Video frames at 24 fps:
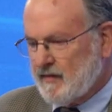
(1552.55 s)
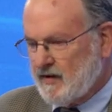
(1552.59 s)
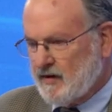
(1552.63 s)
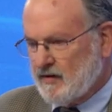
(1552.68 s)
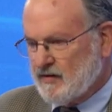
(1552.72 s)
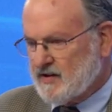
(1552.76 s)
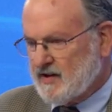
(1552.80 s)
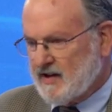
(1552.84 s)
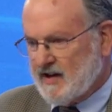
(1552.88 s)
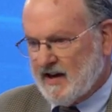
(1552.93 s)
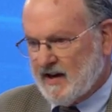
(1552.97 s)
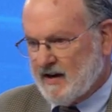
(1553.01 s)

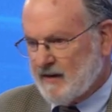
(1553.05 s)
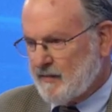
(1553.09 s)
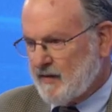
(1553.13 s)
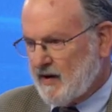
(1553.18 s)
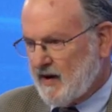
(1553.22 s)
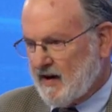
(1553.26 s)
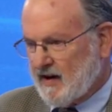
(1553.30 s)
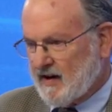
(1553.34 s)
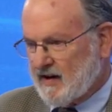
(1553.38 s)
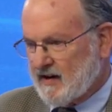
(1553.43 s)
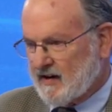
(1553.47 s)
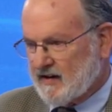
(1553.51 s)
using
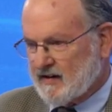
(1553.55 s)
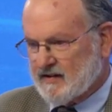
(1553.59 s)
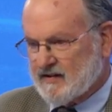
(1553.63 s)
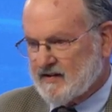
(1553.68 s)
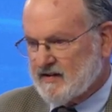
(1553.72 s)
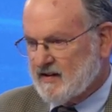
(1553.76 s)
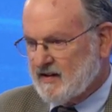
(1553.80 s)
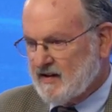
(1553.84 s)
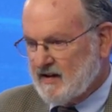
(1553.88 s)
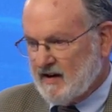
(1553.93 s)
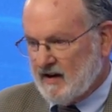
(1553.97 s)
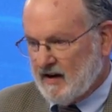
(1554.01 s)
antibiotics.
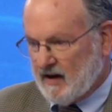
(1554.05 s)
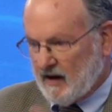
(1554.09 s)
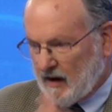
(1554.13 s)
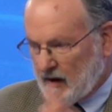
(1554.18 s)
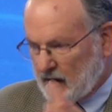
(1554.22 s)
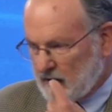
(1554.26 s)
Mm-hmm uh,